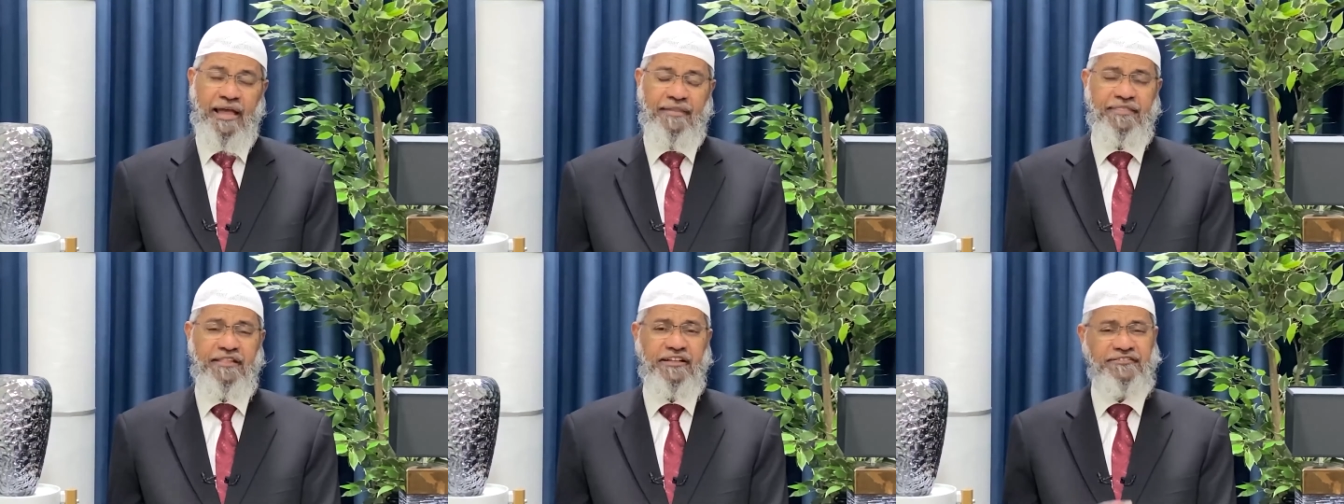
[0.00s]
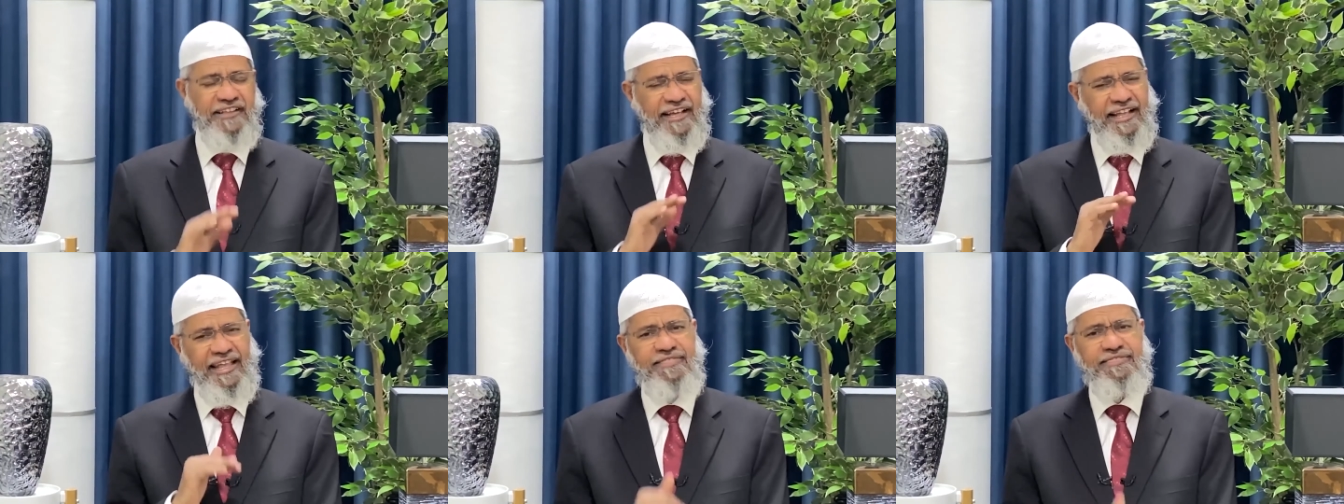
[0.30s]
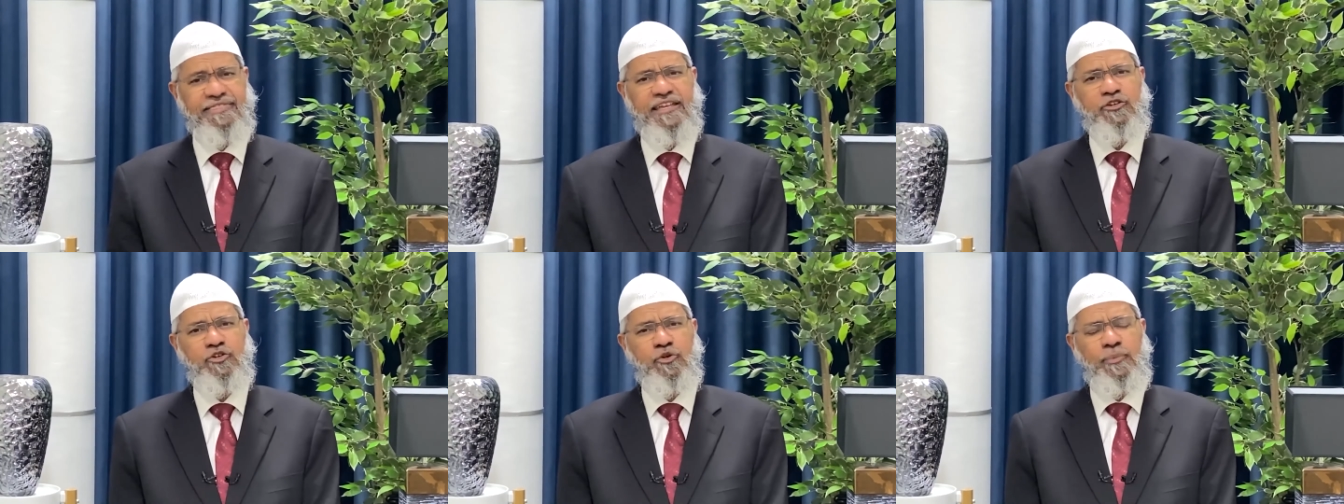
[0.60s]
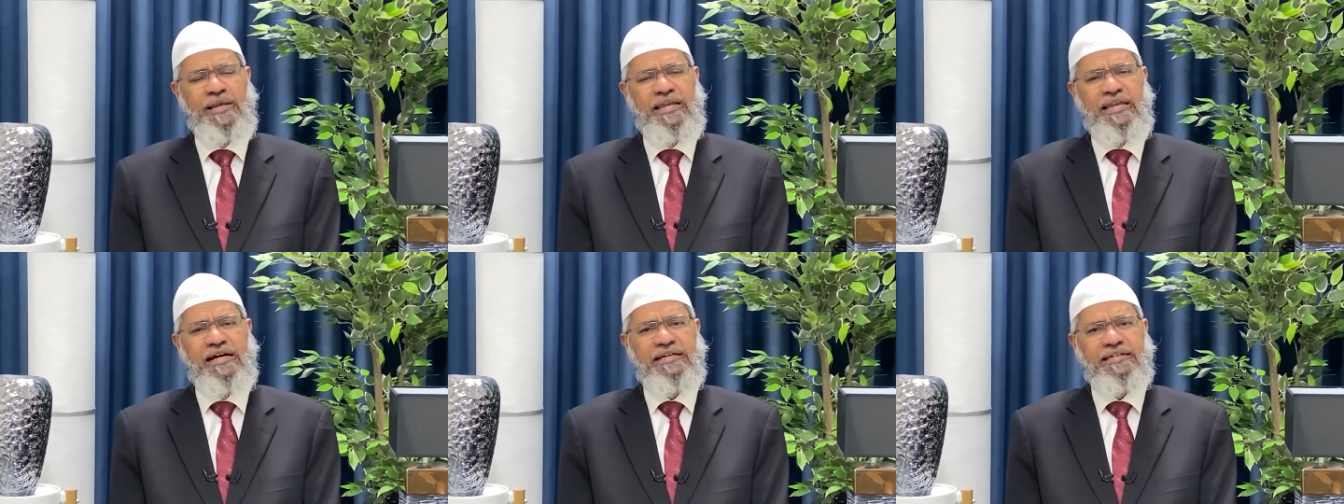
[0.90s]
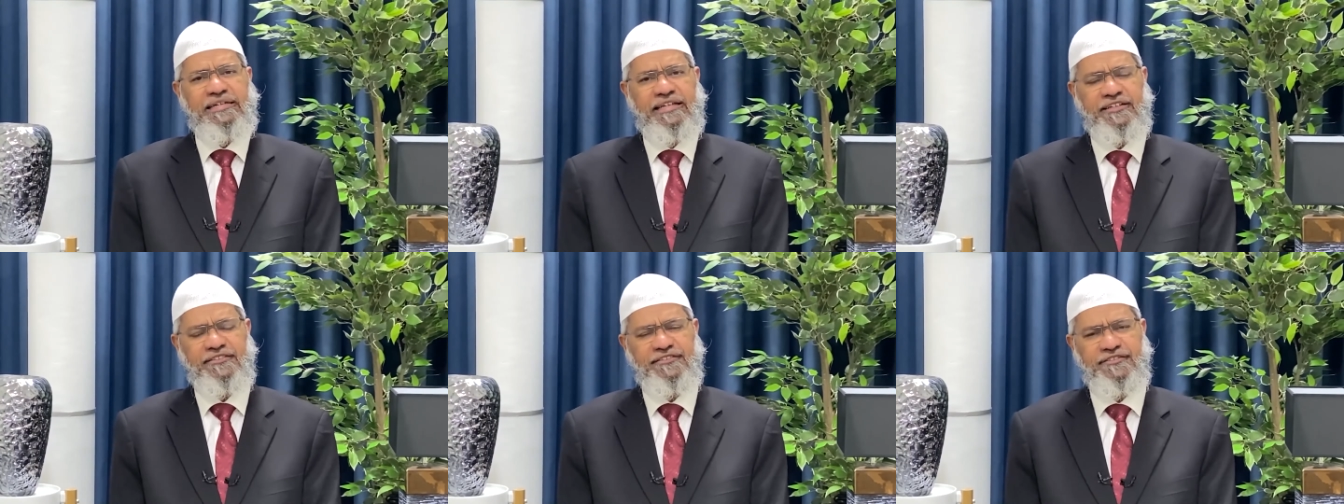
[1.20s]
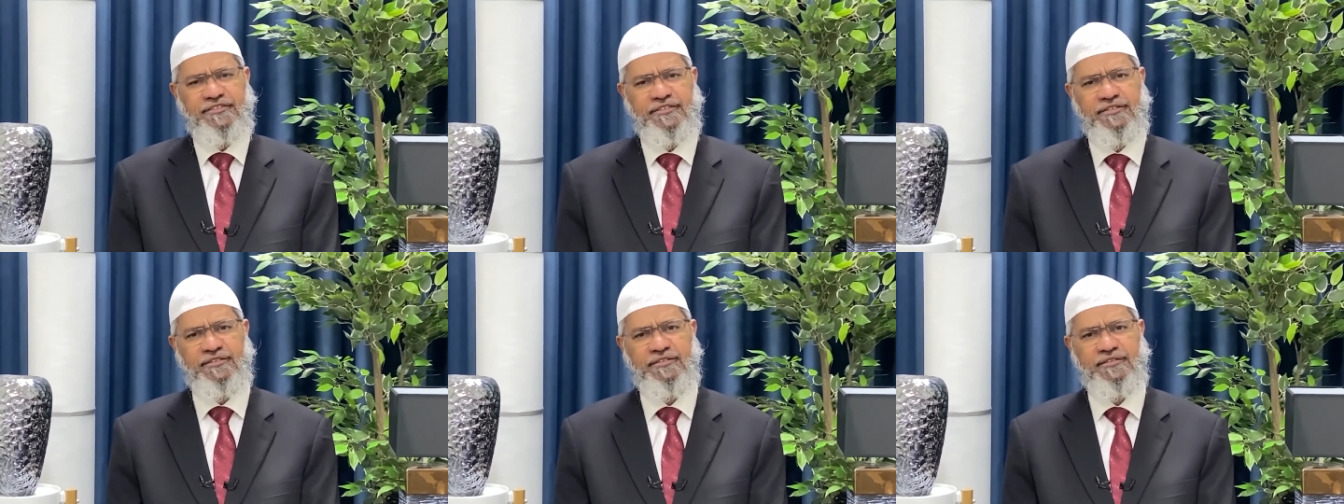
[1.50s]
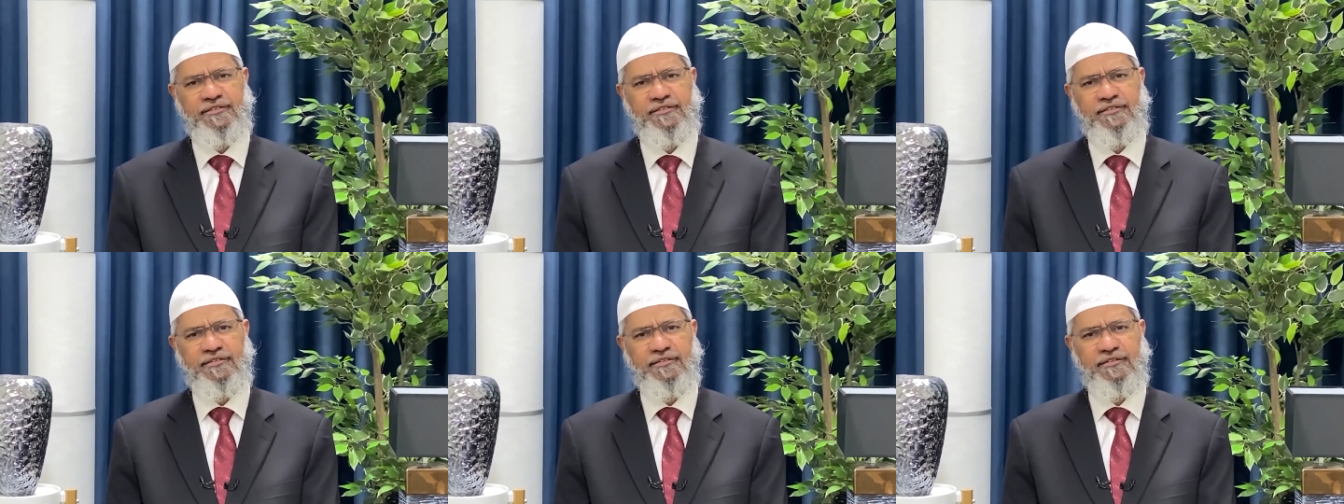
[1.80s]
The second thing to be learned is
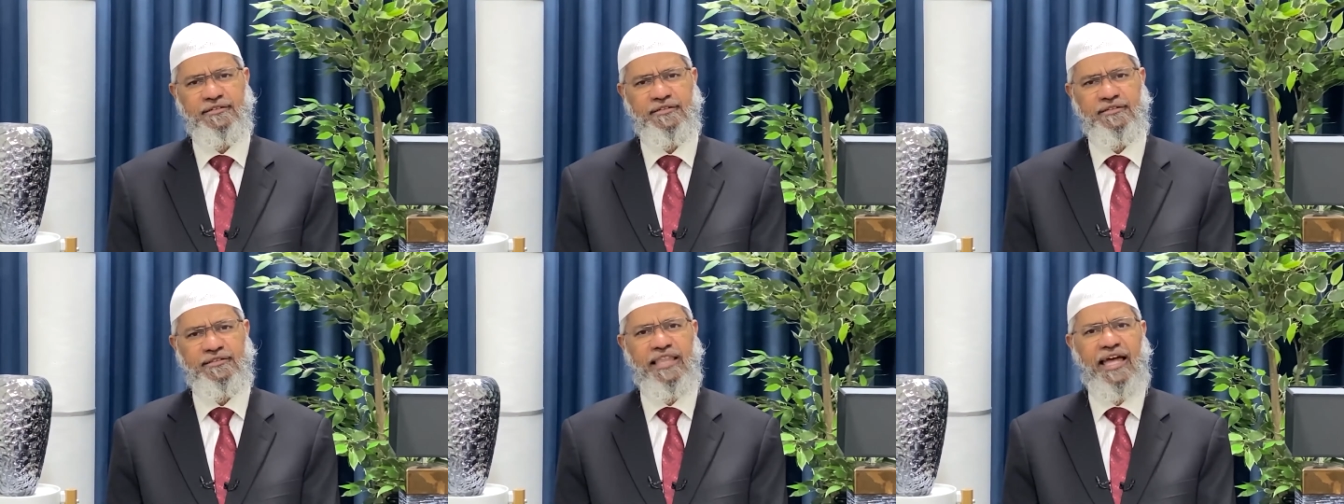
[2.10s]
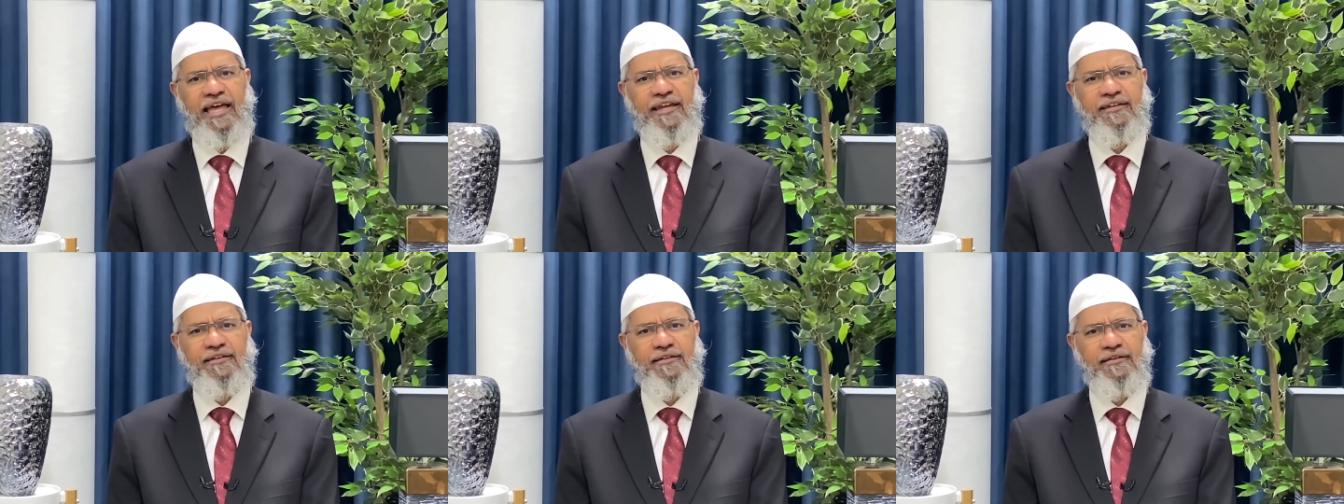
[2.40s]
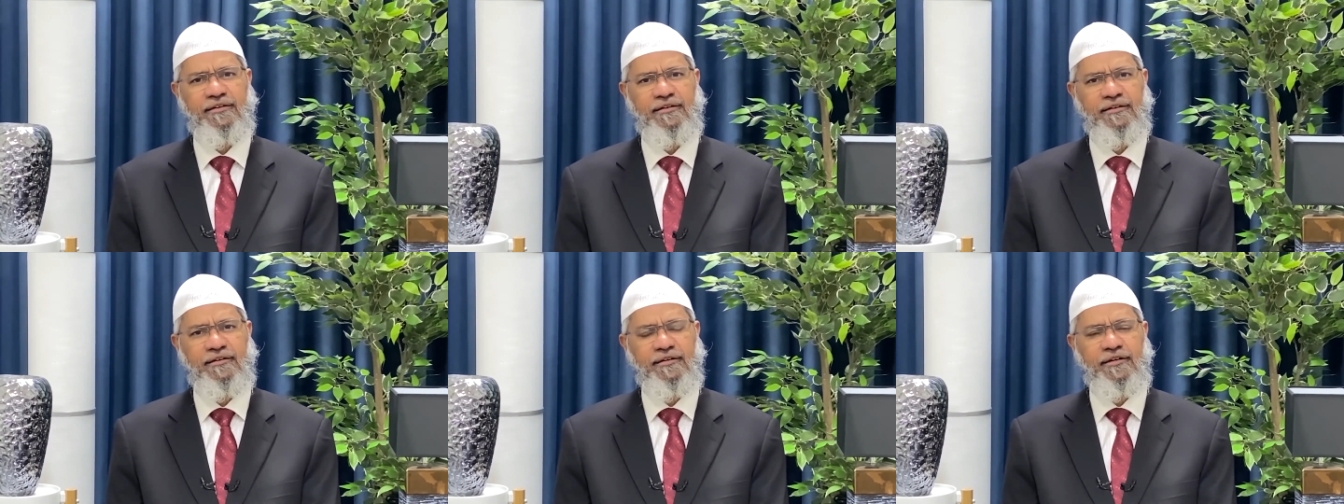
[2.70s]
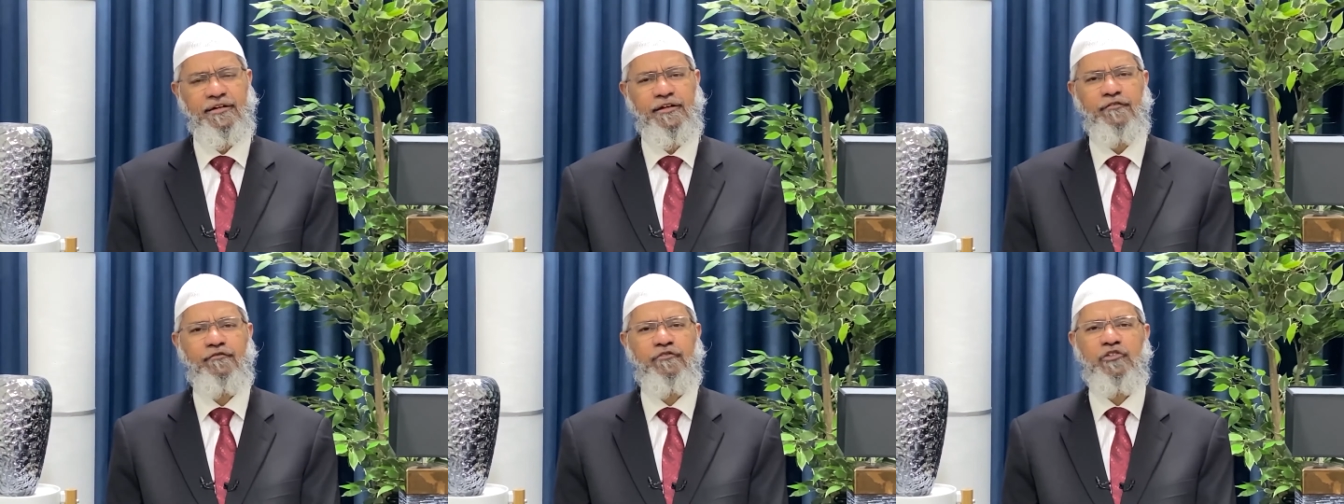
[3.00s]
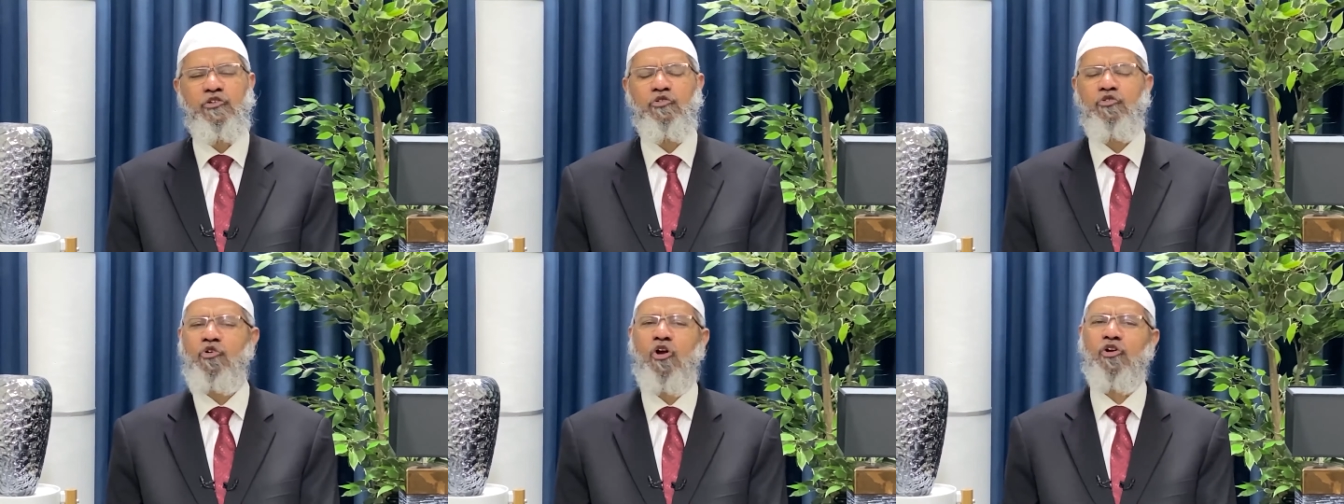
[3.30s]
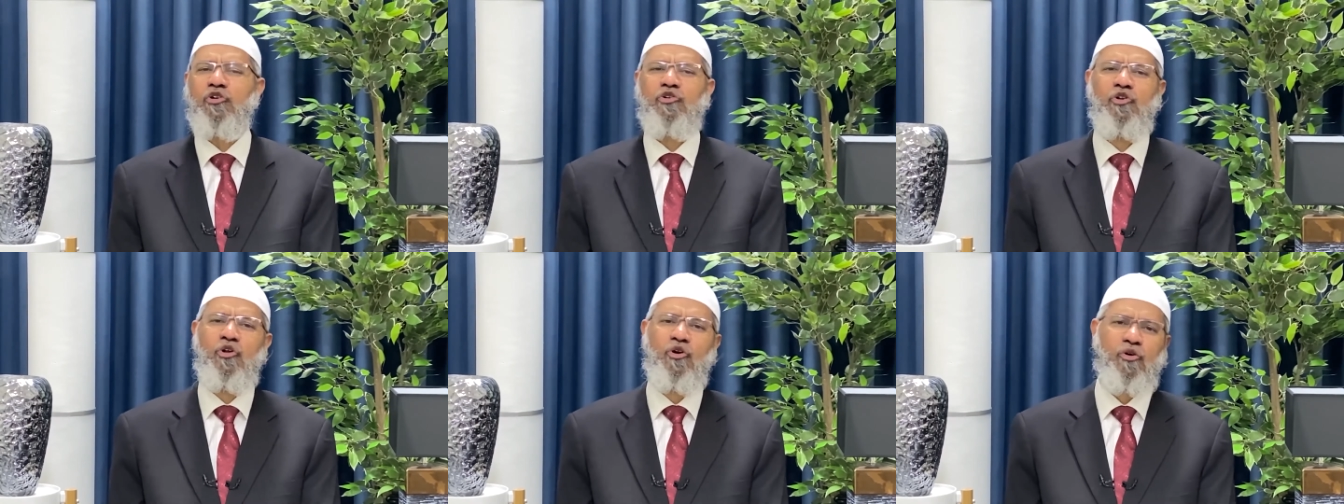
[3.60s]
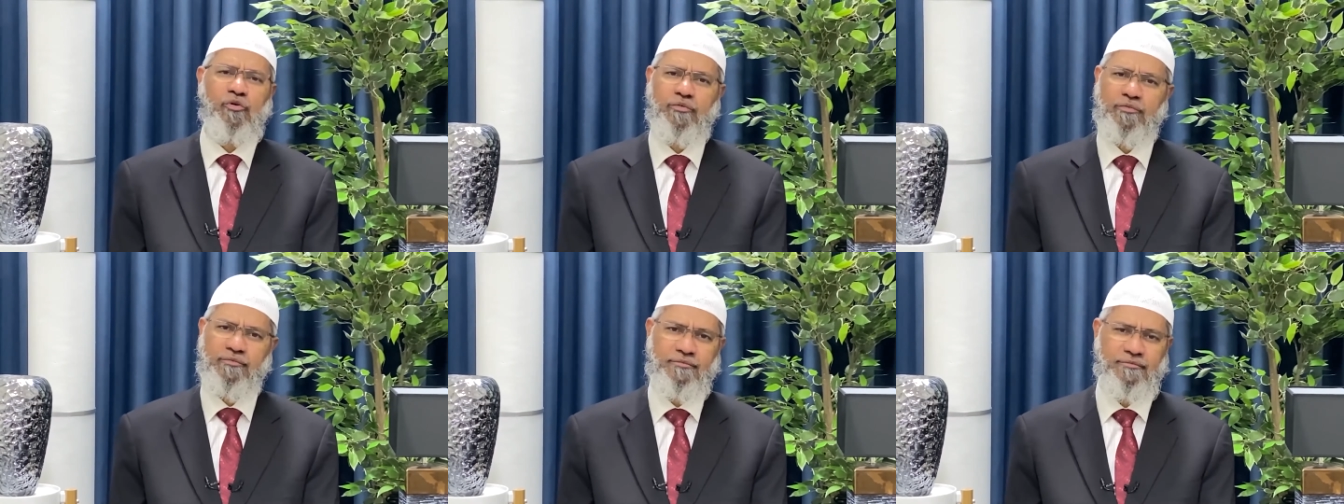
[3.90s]
that we do not
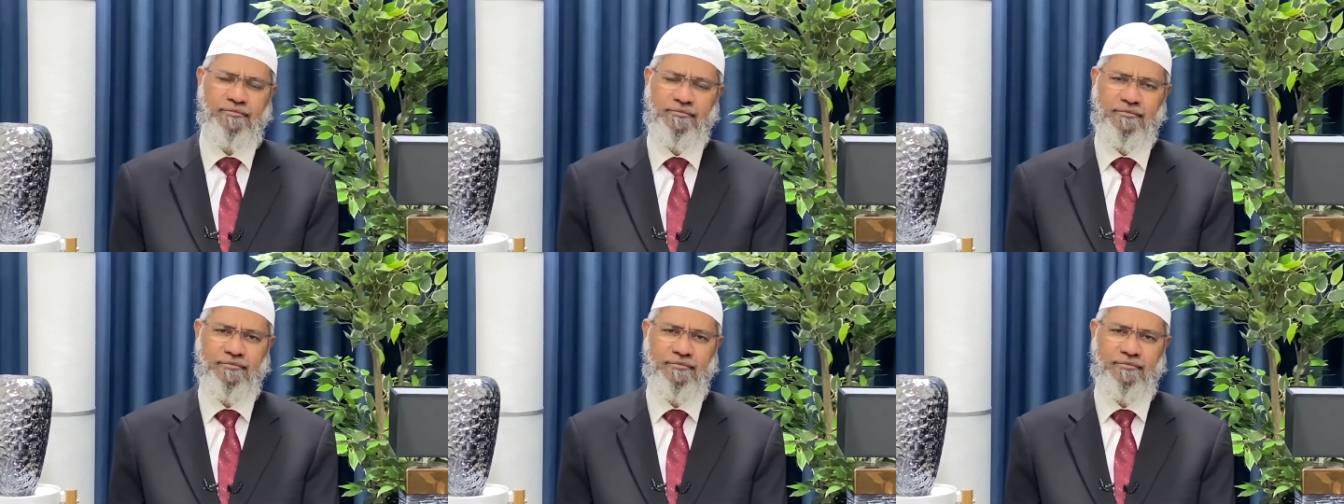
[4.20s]
know